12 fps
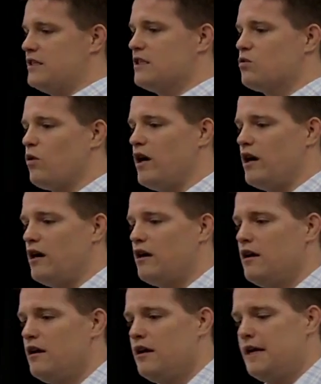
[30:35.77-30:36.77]
This is
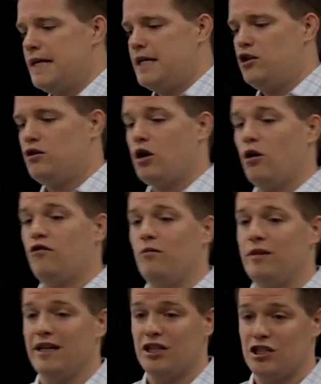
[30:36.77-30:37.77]
where you go
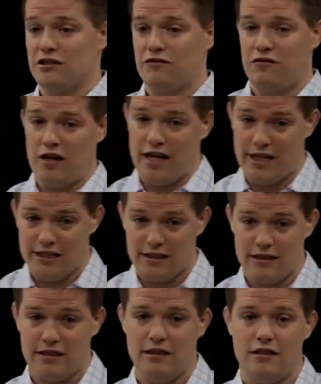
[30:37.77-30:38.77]
from being just
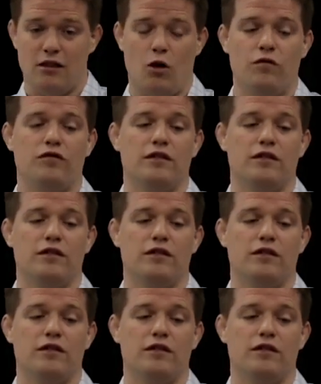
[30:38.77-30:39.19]
friends to